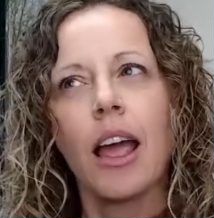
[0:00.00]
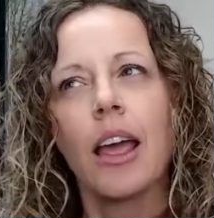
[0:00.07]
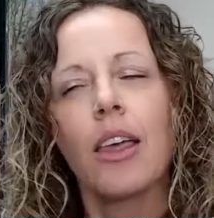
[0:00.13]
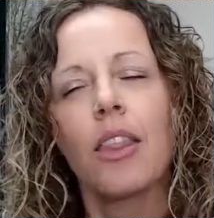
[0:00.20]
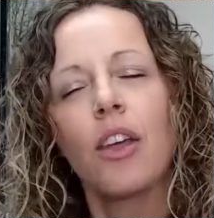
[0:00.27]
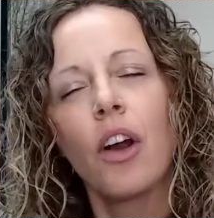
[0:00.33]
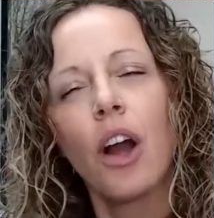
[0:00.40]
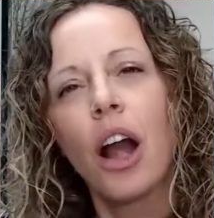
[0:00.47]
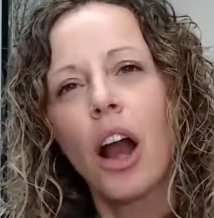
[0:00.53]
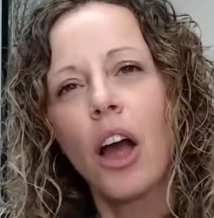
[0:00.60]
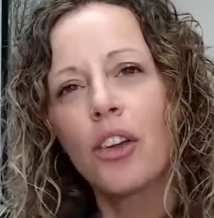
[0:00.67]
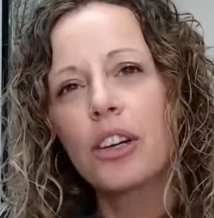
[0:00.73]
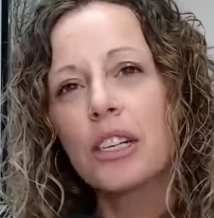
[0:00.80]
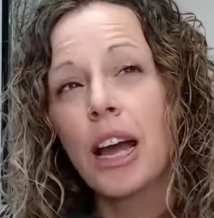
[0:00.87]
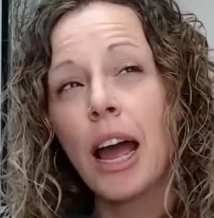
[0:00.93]
There are
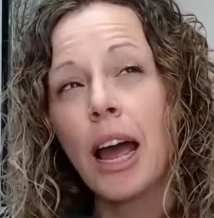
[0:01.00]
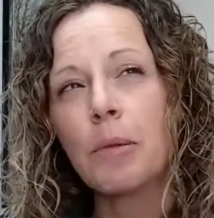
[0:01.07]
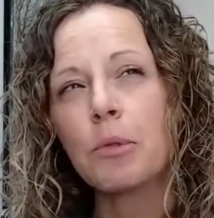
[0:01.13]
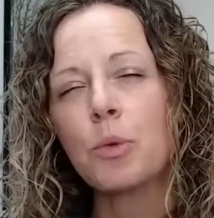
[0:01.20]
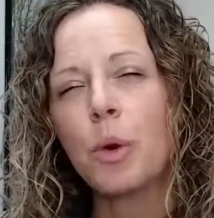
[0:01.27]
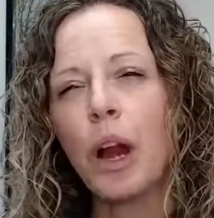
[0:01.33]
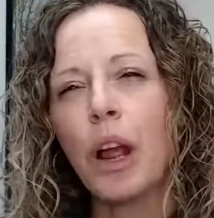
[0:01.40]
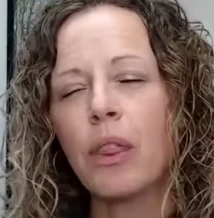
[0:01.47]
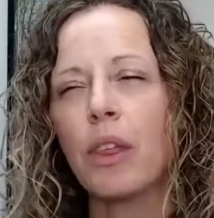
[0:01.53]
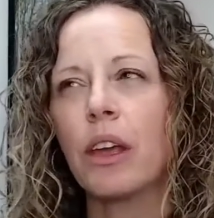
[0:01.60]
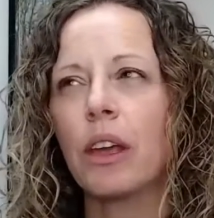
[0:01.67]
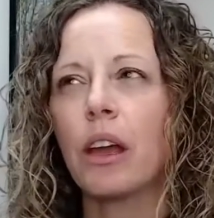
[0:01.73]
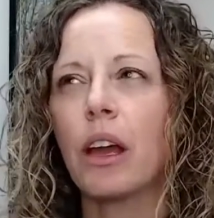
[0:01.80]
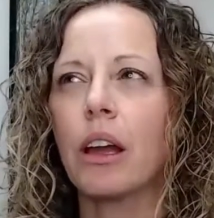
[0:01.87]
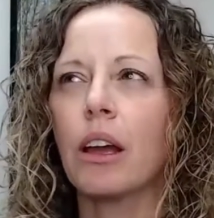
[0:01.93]
other times where I
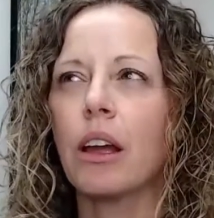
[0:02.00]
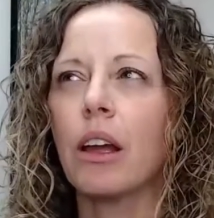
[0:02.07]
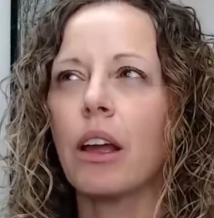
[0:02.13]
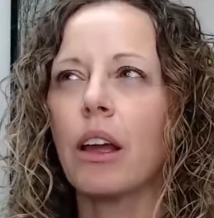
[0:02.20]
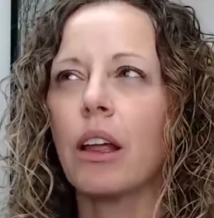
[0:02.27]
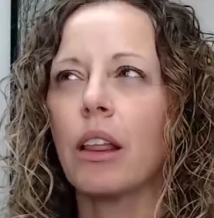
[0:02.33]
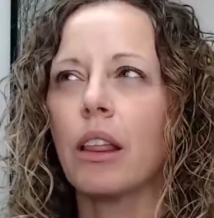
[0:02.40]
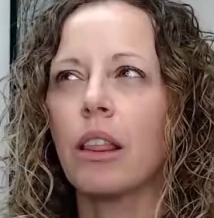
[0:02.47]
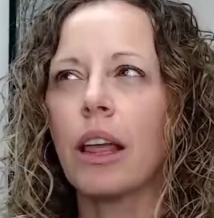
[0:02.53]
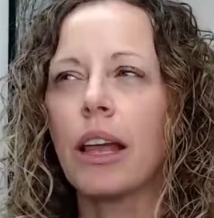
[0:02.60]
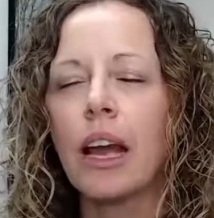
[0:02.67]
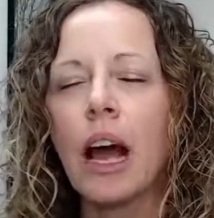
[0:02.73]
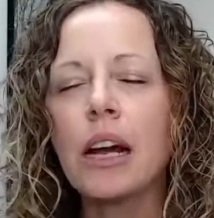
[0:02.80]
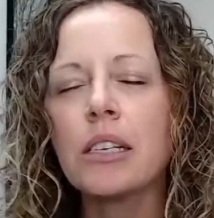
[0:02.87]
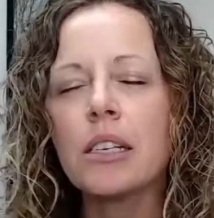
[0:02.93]
think like
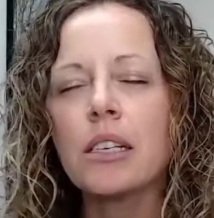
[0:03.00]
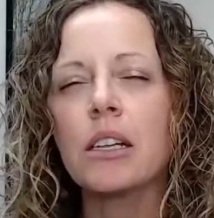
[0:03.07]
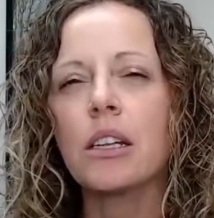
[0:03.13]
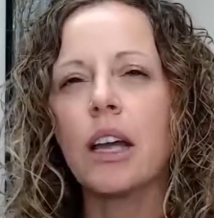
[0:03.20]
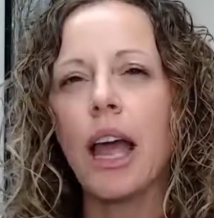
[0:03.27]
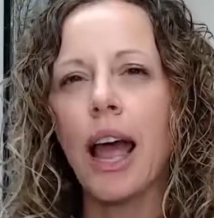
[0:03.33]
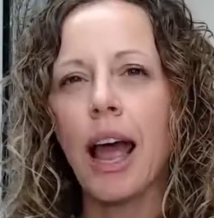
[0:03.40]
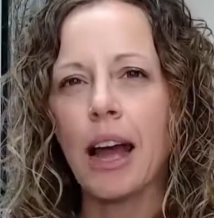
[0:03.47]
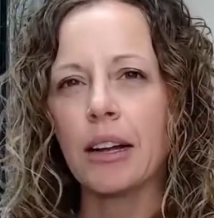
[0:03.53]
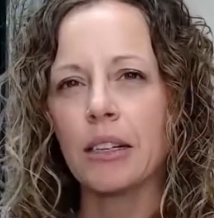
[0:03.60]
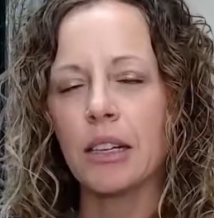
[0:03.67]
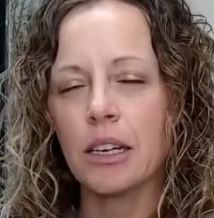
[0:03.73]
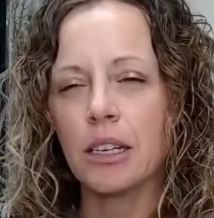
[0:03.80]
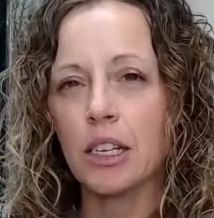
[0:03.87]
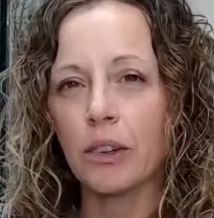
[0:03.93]
hustle has
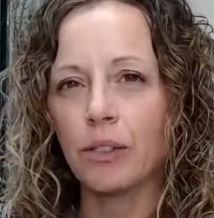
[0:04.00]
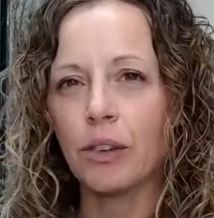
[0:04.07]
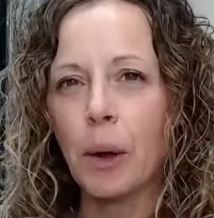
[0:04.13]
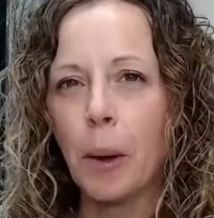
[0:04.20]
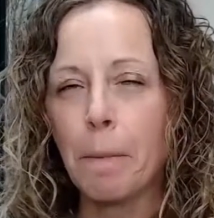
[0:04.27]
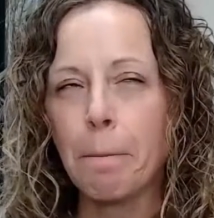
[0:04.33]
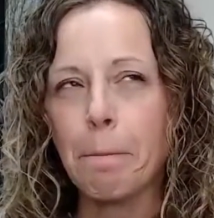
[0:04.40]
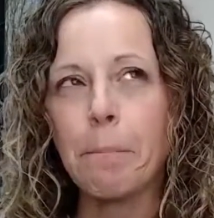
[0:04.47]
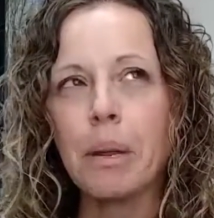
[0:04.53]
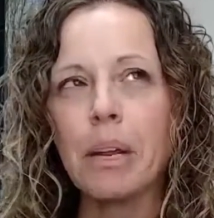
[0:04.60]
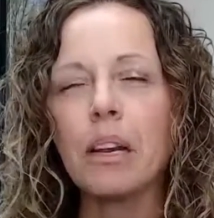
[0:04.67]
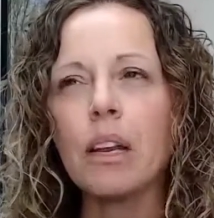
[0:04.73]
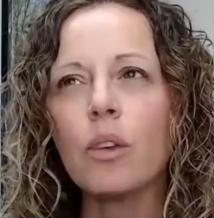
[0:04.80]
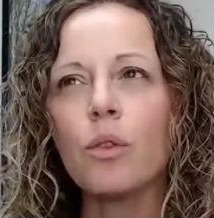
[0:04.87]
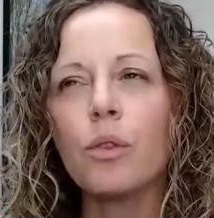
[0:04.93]
a different
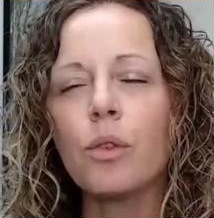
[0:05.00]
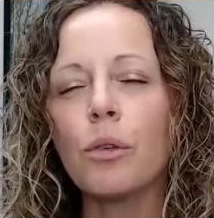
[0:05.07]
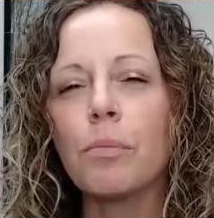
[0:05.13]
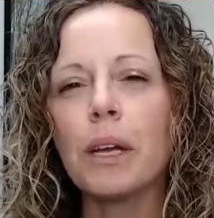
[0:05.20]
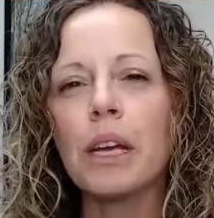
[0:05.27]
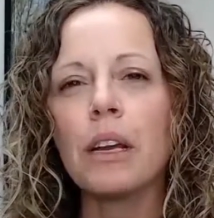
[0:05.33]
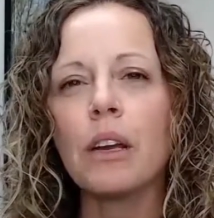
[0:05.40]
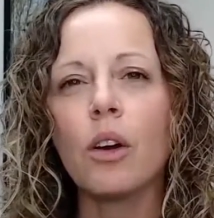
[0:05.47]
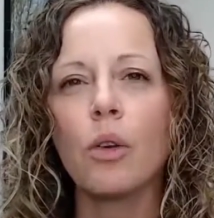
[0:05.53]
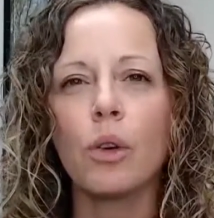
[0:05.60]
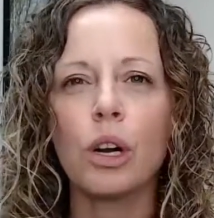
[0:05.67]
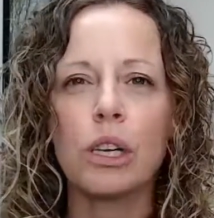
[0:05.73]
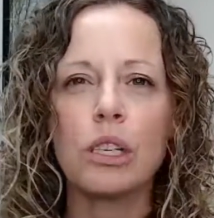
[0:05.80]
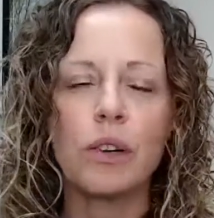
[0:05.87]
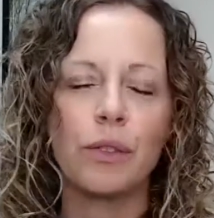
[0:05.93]
meaning for me or
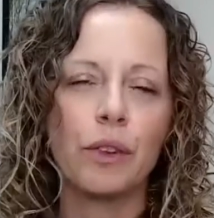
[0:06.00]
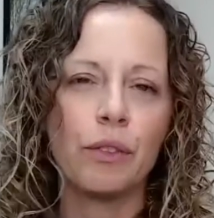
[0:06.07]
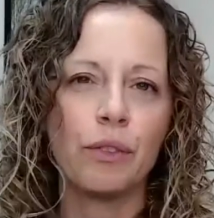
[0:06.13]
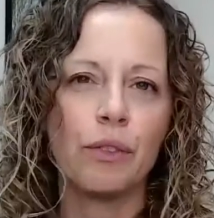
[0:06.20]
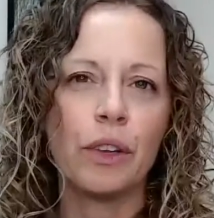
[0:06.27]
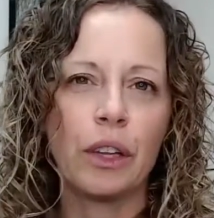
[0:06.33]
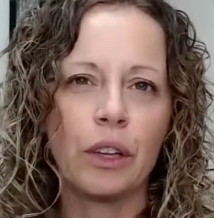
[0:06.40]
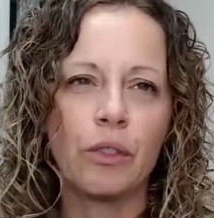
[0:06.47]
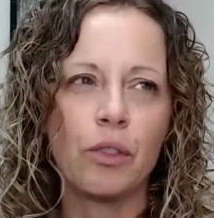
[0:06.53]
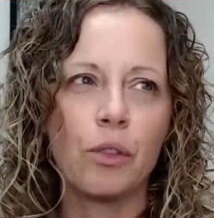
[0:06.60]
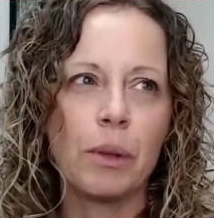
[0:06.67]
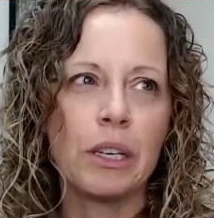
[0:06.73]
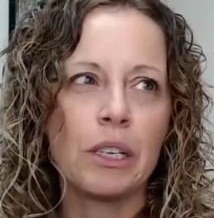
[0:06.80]
a different feeling for me.